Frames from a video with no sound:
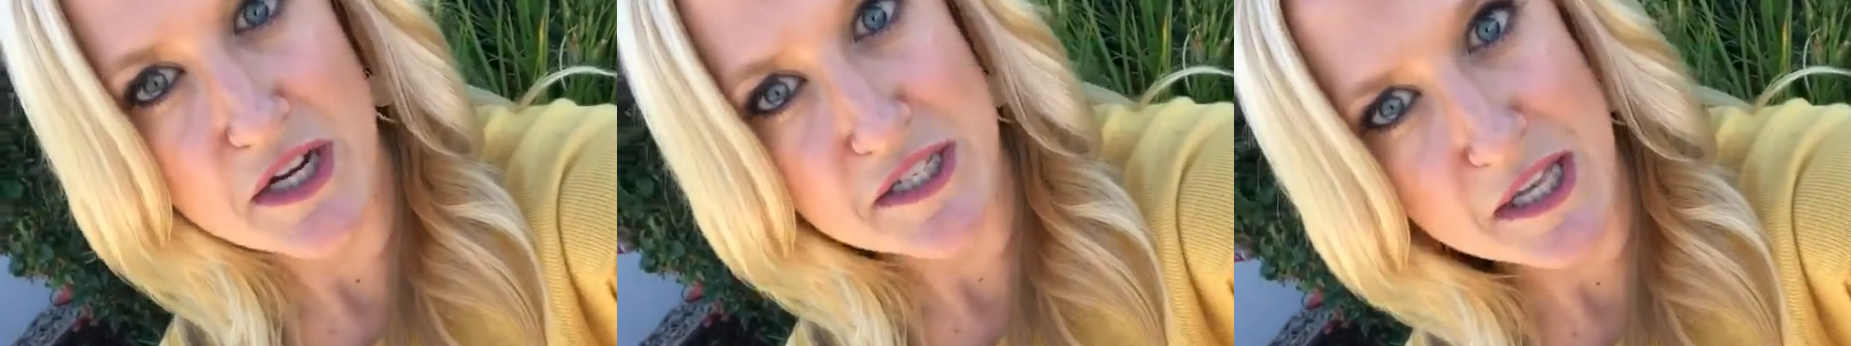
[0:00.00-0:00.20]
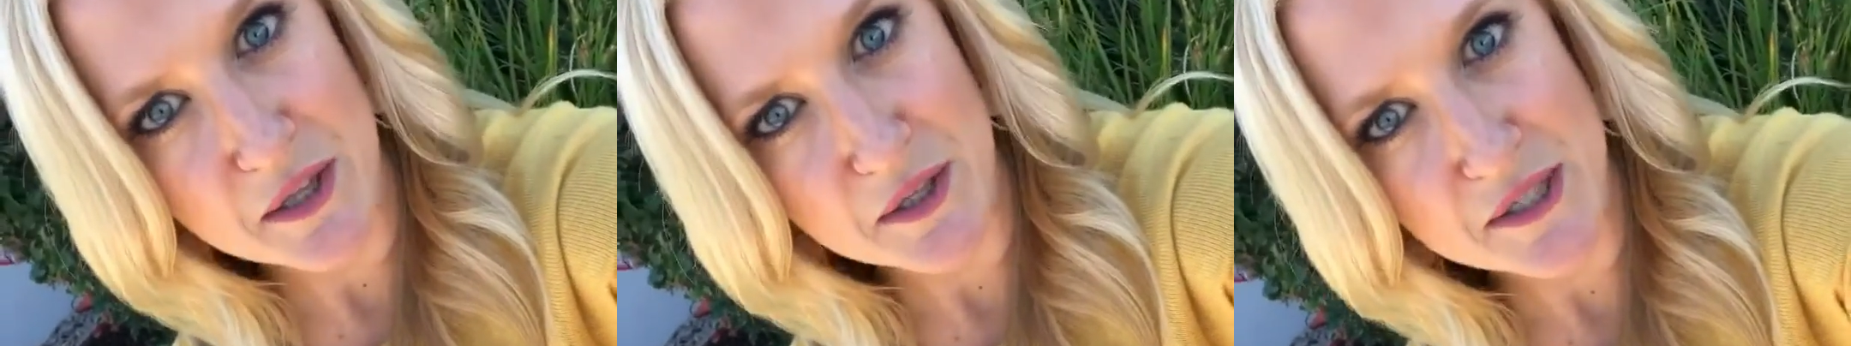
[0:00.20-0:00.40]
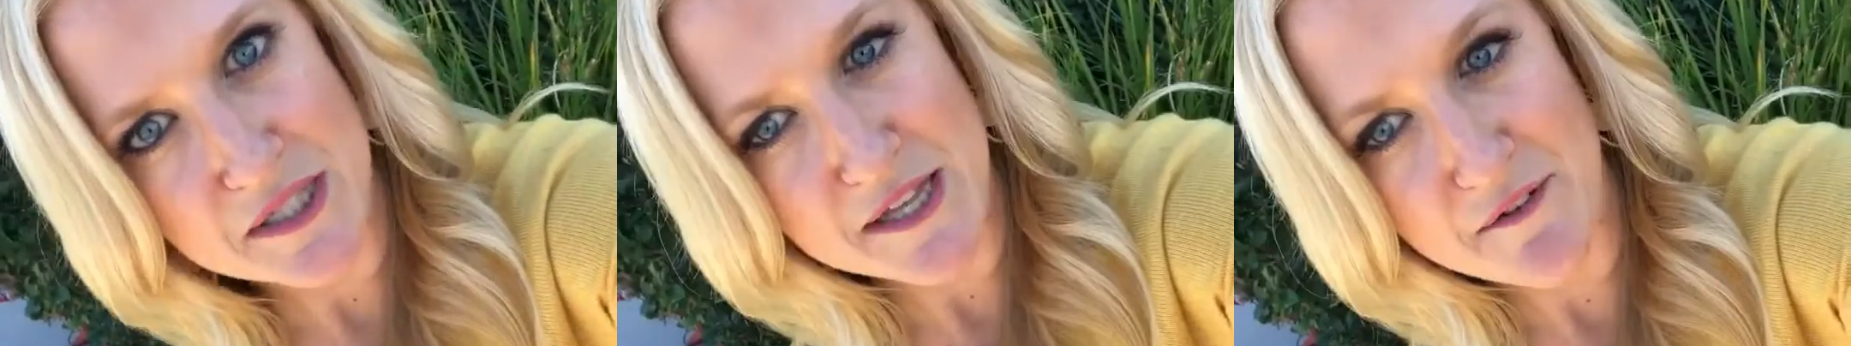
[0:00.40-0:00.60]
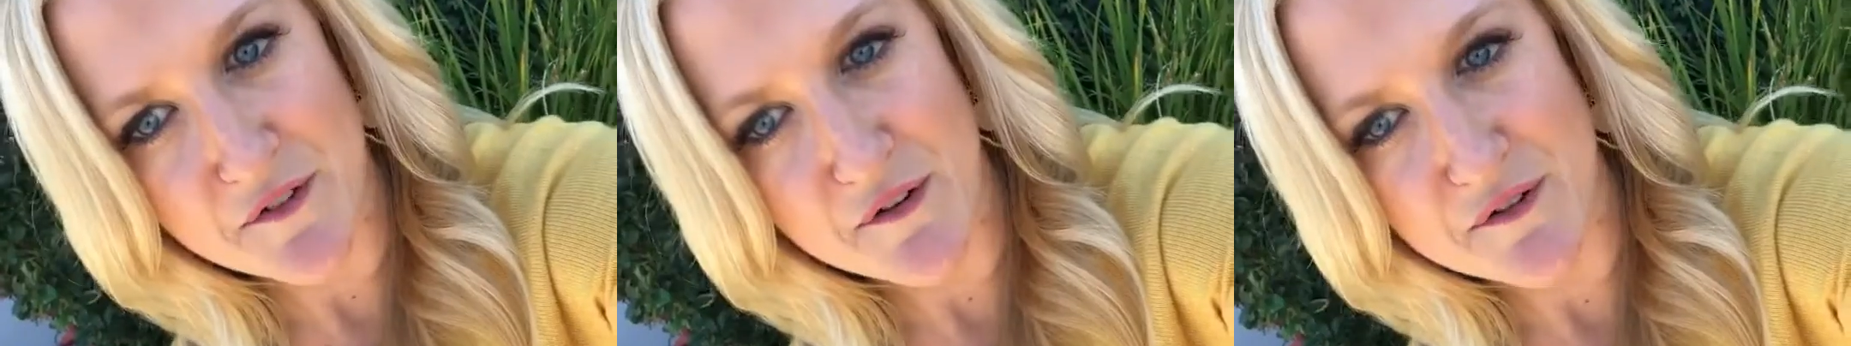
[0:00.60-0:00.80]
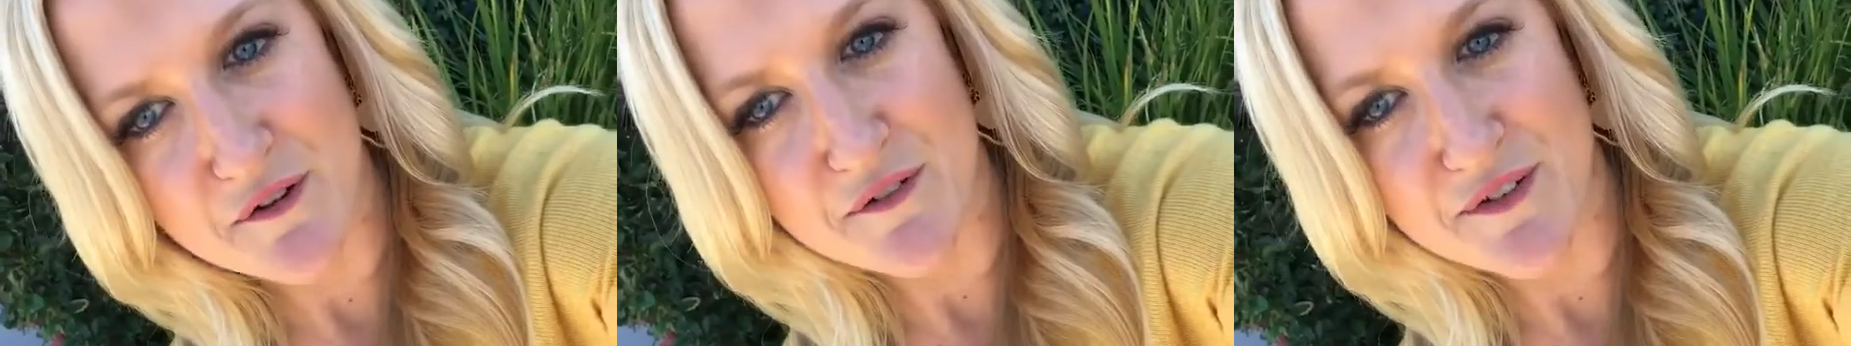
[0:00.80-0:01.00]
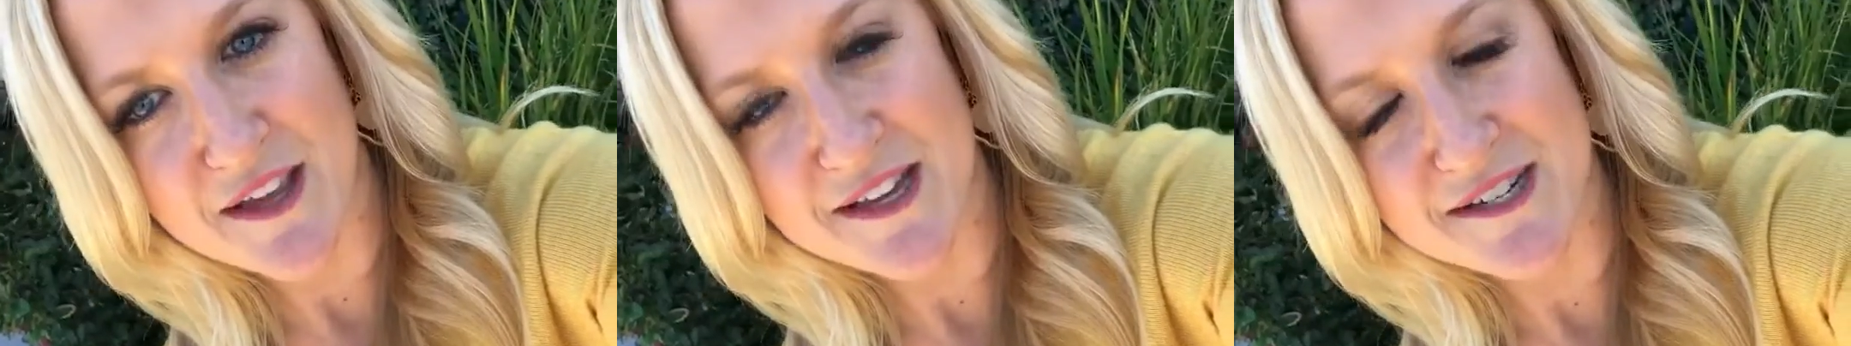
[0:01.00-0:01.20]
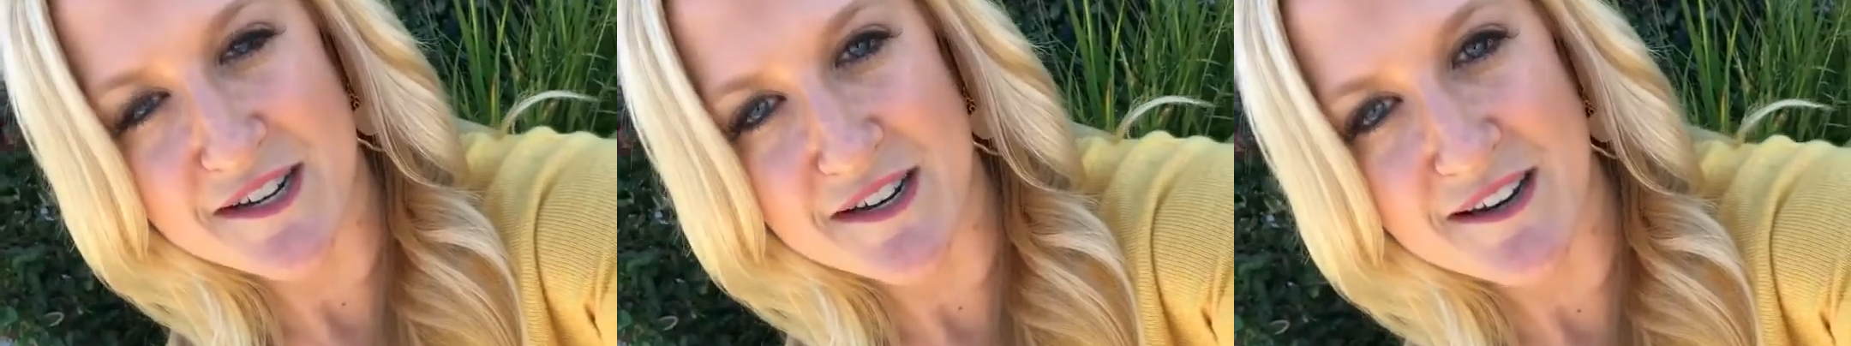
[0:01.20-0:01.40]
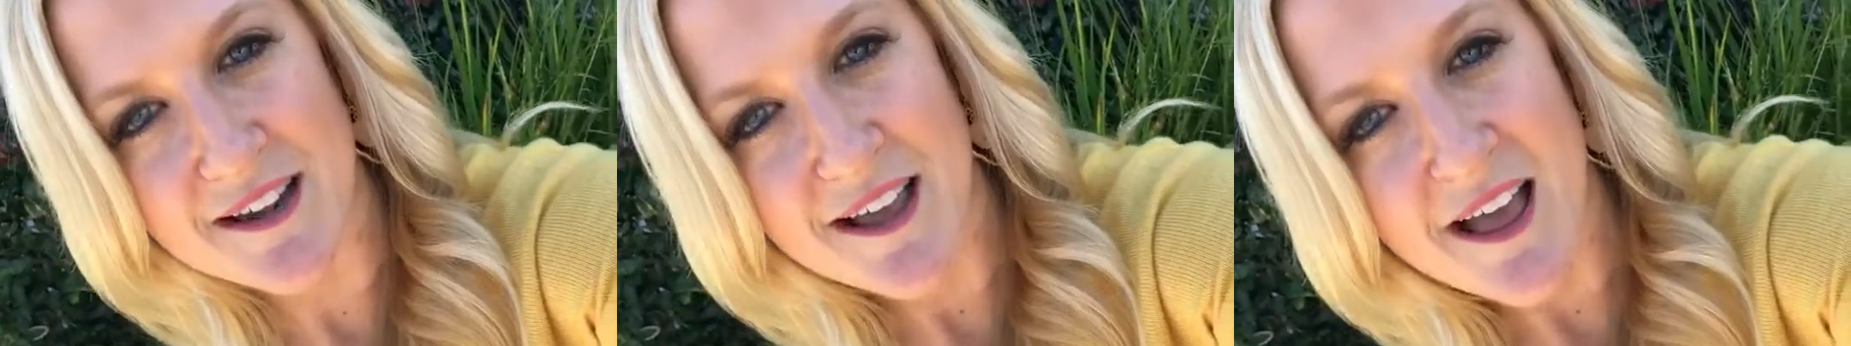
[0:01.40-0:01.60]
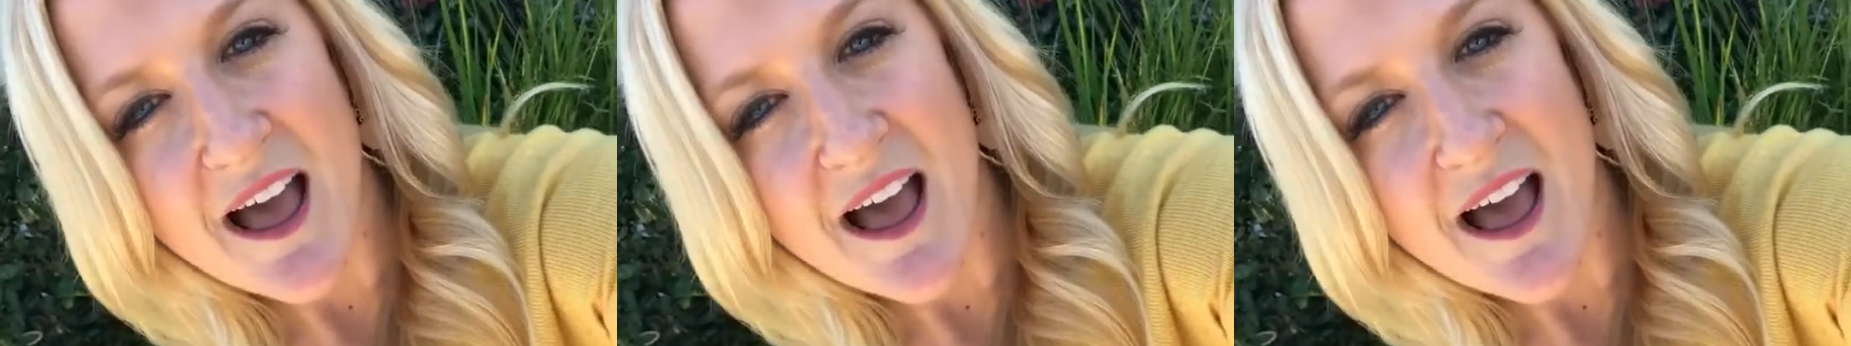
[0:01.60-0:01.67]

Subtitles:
silenced that phone notification.